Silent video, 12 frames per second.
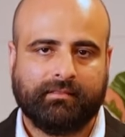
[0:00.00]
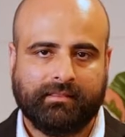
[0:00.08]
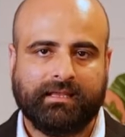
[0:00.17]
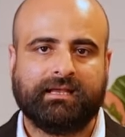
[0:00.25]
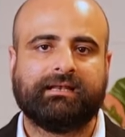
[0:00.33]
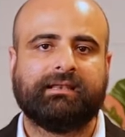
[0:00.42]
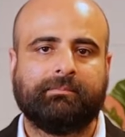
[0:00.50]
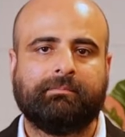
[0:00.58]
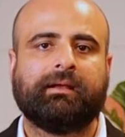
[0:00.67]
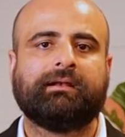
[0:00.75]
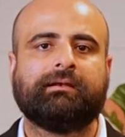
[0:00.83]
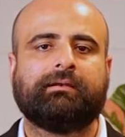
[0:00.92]
they
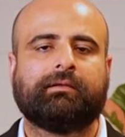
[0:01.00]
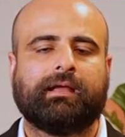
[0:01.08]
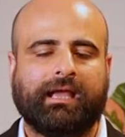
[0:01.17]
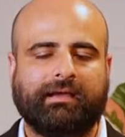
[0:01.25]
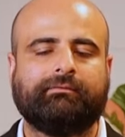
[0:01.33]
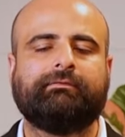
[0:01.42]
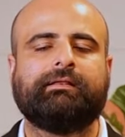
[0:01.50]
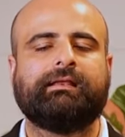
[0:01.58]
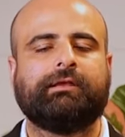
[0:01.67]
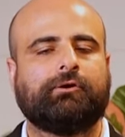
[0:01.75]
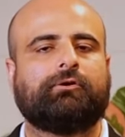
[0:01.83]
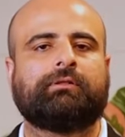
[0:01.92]
depend
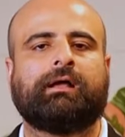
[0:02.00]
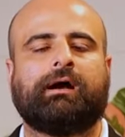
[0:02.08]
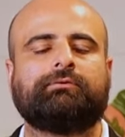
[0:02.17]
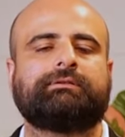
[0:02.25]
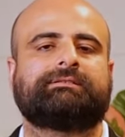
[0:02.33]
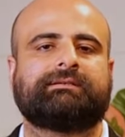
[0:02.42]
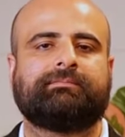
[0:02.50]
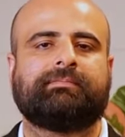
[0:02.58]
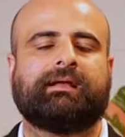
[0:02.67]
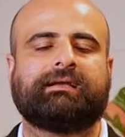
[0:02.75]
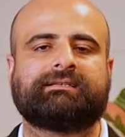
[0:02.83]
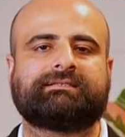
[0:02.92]
heavily on how the
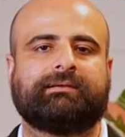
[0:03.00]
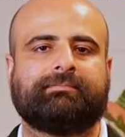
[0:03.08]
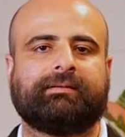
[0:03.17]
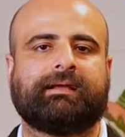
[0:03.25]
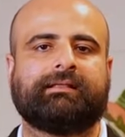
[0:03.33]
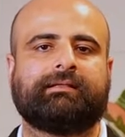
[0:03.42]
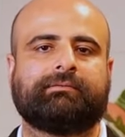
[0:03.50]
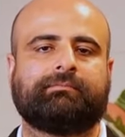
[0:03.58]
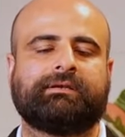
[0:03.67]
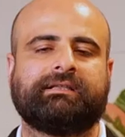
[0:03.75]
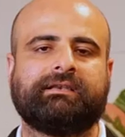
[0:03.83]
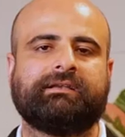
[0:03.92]
suppliers supply their
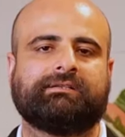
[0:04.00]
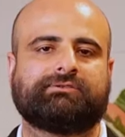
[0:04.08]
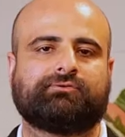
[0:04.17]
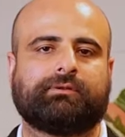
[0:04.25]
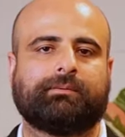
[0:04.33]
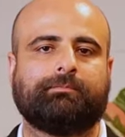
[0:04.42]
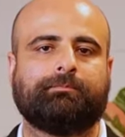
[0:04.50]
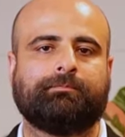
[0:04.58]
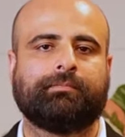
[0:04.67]
materials to them.